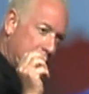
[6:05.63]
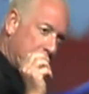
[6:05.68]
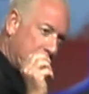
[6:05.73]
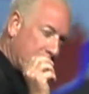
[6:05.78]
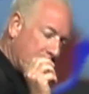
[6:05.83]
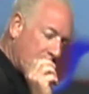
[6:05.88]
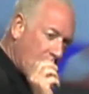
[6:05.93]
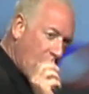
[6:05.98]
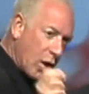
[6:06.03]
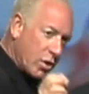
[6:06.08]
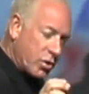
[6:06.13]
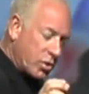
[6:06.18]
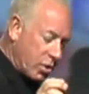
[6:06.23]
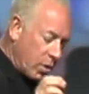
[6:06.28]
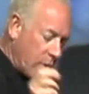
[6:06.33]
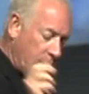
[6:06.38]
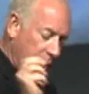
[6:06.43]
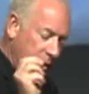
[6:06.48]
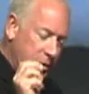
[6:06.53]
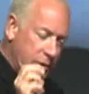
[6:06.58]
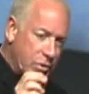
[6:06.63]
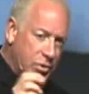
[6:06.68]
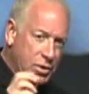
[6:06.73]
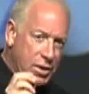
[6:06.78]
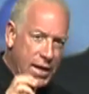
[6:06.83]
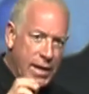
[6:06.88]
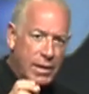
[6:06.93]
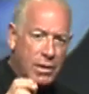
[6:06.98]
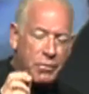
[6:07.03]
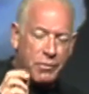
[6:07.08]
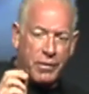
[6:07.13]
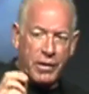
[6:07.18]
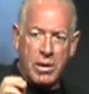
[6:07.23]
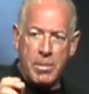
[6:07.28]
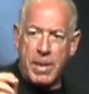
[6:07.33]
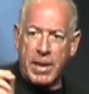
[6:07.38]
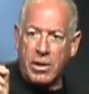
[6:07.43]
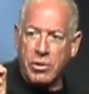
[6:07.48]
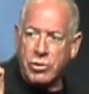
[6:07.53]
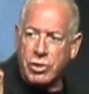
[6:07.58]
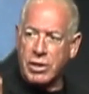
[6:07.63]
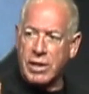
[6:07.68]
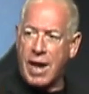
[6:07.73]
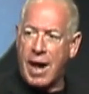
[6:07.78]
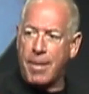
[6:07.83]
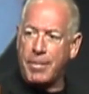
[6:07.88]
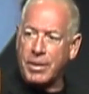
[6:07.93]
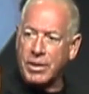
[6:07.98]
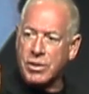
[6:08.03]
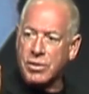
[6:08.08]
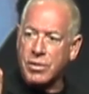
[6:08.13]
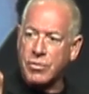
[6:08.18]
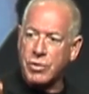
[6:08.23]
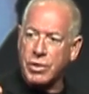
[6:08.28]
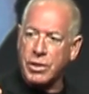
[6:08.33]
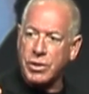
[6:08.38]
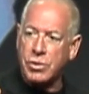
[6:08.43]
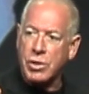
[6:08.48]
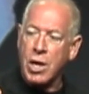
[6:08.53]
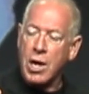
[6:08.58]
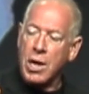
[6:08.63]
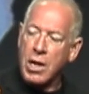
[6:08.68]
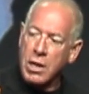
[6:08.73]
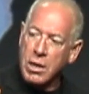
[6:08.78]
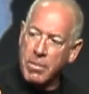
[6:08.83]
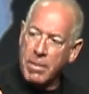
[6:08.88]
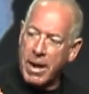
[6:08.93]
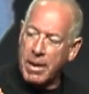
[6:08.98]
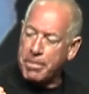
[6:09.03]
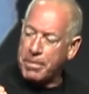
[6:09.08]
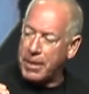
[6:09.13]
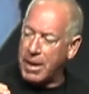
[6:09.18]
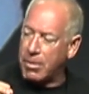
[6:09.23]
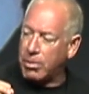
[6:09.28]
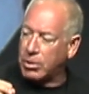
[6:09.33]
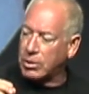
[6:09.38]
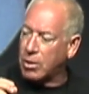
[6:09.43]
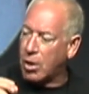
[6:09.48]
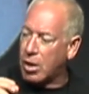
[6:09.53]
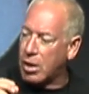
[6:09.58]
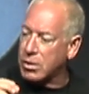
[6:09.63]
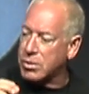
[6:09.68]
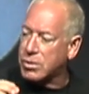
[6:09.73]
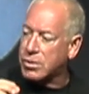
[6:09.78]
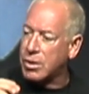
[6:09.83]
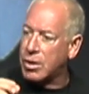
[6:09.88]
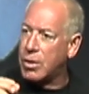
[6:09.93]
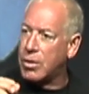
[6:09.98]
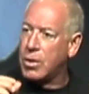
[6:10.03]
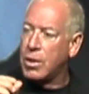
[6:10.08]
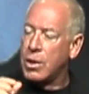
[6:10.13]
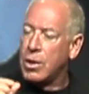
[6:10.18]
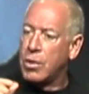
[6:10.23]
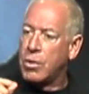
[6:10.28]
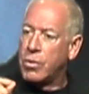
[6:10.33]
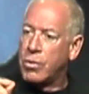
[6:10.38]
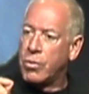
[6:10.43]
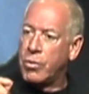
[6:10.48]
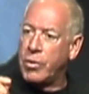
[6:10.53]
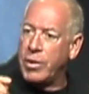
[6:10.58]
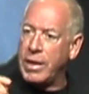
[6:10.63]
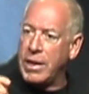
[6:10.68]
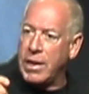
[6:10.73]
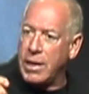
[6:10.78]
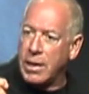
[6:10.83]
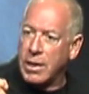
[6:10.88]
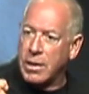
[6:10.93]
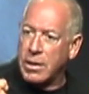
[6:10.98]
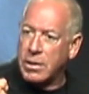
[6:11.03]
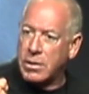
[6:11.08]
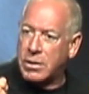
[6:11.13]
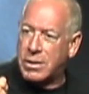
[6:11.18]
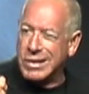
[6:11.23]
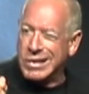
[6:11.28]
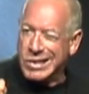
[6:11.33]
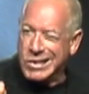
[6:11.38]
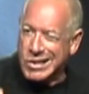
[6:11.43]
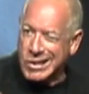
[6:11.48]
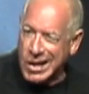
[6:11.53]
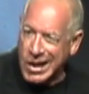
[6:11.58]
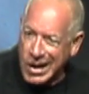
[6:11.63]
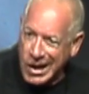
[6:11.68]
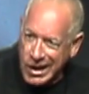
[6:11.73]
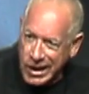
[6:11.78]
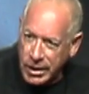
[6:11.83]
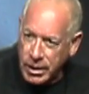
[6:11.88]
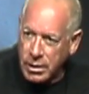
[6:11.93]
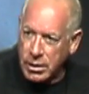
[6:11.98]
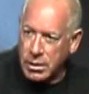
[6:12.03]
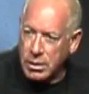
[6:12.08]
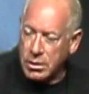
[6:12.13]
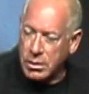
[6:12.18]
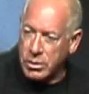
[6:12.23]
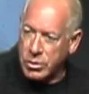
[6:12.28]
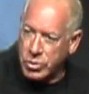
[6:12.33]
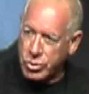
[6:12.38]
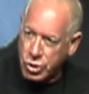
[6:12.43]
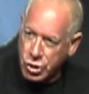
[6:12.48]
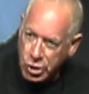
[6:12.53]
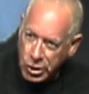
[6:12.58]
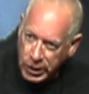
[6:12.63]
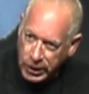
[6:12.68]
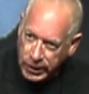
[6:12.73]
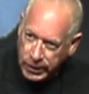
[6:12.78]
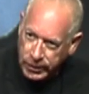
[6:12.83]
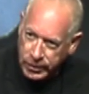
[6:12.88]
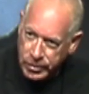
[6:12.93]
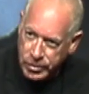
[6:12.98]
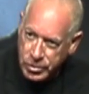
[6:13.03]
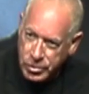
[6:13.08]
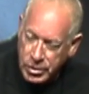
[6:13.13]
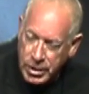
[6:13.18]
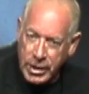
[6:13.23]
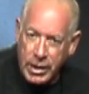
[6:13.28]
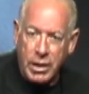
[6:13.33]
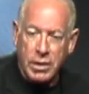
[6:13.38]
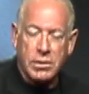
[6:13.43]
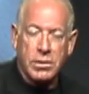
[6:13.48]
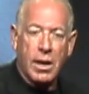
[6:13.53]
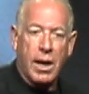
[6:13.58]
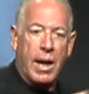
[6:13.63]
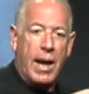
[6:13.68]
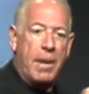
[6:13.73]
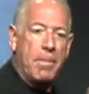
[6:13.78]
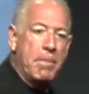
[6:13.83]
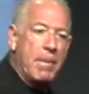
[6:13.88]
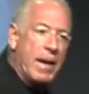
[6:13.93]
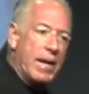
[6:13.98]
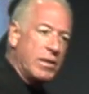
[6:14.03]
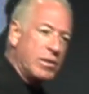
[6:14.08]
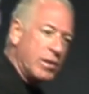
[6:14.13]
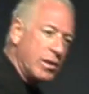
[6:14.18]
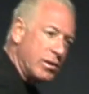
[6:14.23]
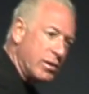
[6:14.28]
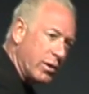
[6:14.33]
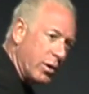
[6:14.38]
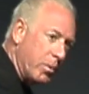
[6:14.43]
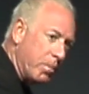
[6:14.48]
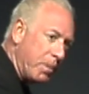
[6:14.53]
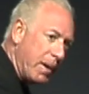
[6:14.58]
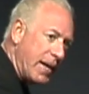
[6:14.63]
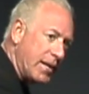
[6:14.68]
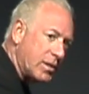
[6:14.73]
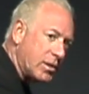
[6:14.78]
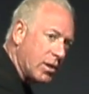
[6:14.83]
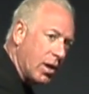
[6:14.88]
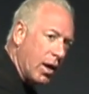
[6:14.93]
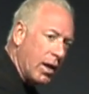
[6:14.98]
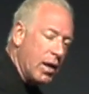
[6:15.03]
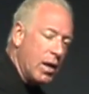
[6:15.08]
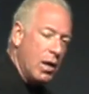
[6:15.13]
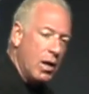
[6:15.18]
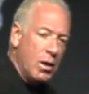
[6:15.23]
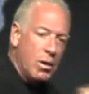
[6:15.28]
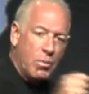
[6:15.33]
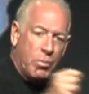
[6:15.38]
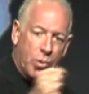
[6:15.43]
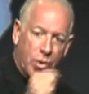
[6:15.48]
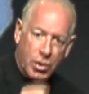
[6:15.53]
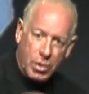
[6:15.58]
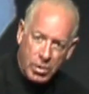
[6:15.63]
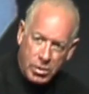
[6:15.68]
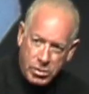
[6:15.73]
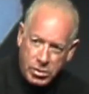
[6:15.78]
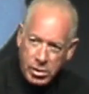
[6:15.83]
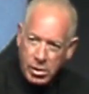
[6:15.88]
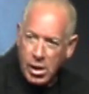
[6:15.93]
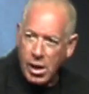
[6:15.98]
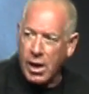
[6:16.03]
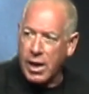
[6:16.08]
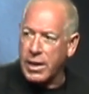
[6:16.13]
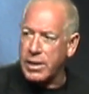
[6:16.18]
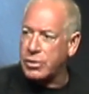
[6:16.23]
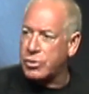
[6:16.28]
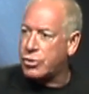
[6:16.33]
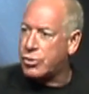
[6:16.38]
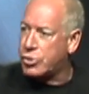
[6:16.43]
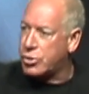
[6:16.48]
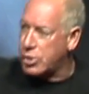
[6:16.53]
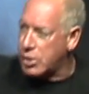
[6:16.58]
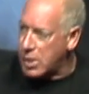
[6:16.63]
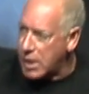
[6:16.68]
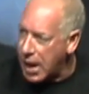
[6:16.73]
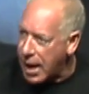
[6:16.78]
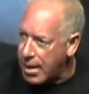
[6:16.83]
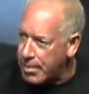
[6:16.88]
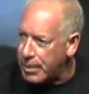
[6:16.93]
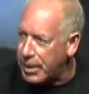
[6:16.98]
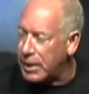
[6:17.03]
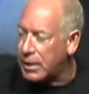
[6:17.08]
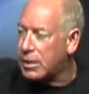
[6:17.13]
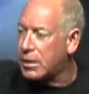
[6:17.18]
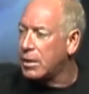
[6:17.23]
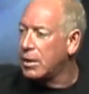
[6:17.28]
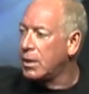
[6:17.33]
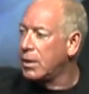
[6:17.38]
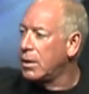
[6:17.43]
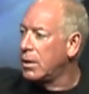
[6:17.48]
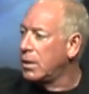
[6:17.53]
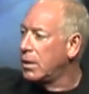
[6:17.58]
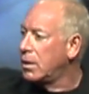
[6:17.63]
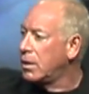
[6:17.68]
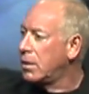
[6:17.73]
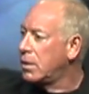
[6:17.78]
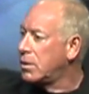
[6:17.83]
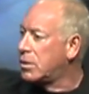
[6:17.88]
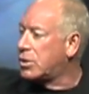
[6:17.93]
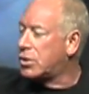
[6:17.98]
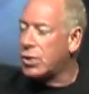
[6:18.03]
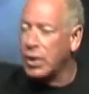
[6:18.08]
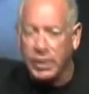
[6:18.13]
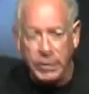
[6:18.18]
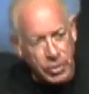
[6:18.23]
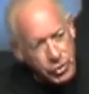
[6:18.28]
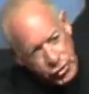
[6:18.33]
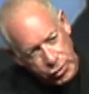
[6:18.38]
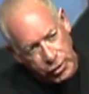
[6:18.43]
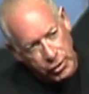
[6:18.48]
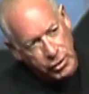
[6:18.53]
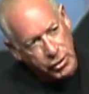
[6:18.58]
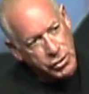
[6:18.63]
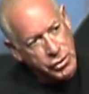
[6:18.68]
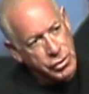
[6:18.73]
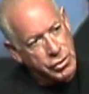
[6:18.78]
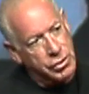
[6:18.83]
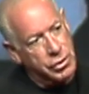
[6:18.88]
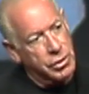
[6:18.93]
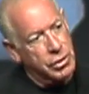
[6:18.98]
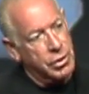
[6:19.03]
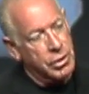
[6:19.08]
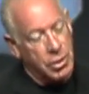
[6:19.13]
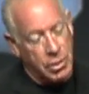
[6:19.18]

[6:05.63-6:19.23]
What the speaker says: but also understanding the fundamental genomics of genes. You might be able to also redesign genes and medicines that are based on personalized genomic signatures.